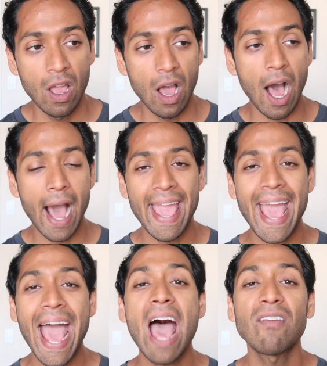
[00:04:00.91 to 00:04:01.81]
I
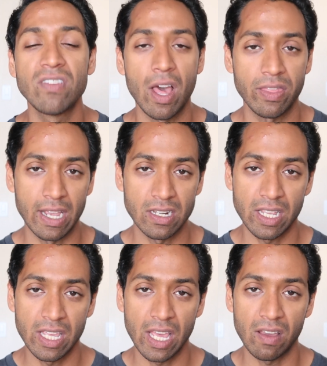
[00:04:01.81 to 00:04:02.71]
have nothing to
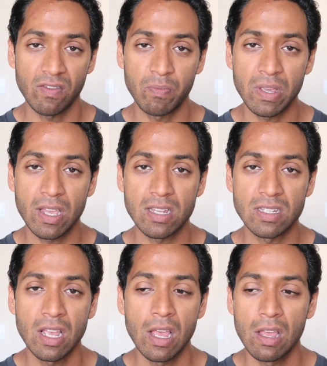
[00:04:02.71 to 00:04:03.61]
give
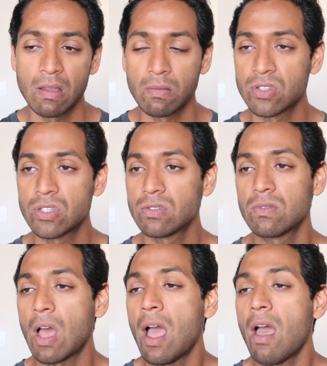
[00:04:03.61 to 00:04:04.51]
because
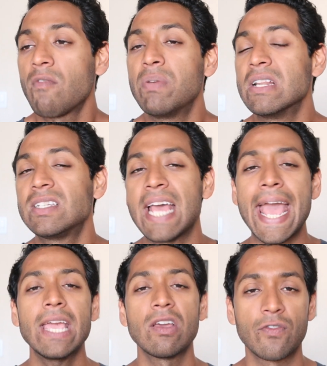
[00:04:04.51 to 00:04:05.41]
I've been
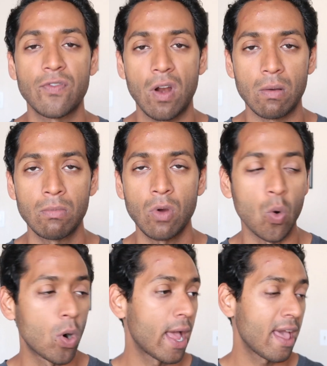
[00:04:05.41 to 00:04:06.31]
taken from,
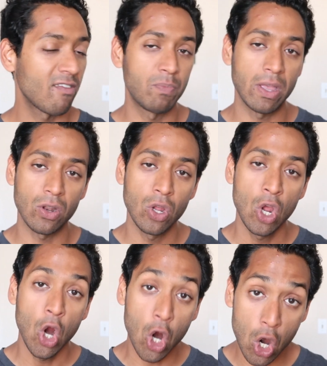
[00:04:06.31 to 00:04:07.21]
or I have been
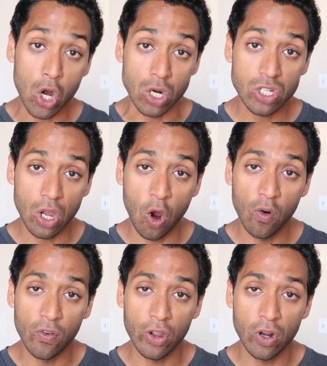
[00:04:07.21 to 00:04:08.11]
hurt
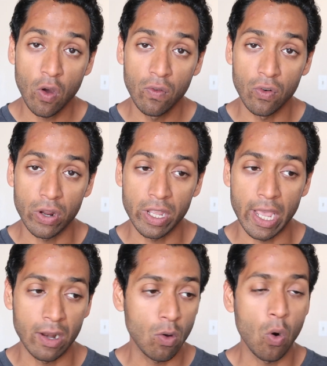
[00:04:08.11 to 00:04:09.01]
over and over
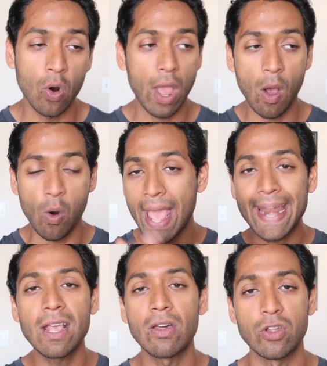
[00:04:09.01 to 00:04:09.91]
again, or
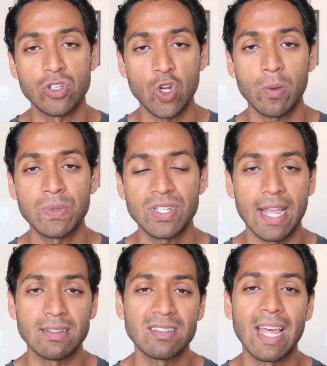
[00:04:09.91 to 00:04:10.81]
any other
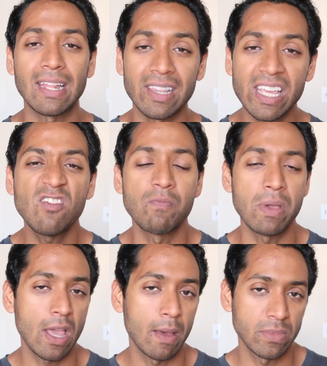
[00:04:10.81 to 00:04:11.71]
circumstances that leave
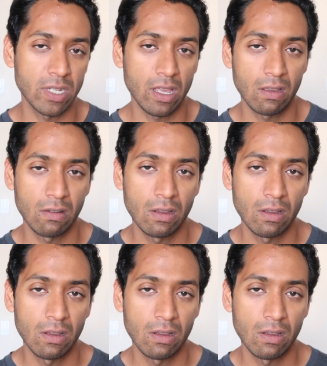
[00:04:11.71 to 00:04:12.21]
me empty?